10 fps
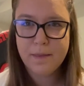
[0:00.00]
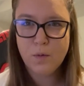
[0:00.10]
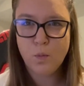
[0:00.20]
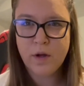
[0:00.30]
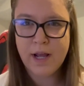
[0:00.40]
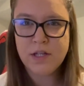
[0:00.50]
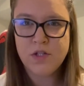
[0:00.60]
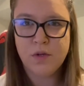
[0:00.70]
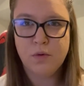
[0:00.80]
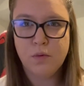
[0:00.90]
what I
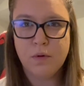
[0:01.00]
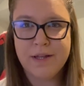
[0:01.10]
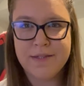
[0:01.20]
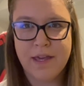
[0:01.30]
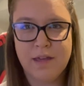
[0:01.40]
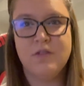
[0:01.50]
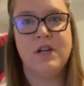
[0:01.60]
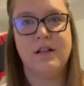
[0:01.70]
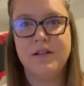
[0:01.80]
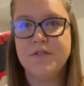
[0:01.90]
do as like a
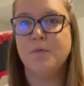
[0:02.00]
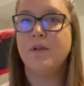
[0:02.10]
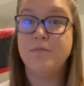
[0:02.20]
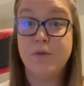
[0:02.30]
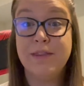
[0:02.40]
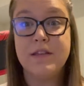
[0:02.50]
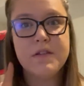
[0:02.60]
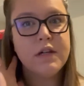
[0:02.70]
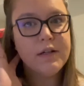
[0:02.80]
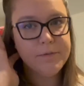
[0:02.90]
checklist, or what I'm doing
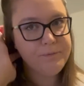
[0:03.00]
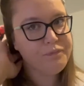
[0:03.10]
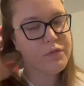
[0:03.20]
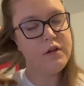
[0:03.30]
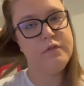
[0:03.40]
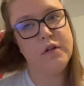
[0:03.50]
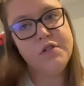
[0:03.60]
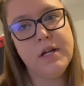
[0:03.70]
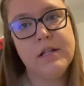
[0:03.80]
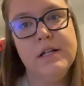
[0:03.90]
this year for a
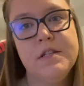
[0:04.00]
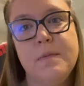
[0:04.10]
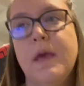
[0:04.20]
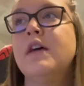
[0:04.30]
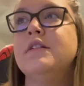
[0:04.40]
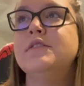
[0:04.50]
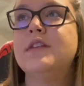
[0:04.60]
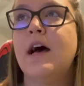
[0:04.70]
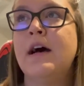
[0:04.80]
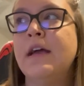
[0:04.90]
checklist, because
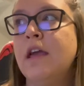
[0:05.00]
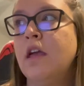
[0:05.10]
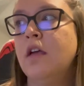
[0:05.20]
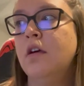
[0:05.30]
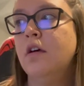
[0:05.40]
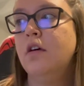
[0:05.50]
I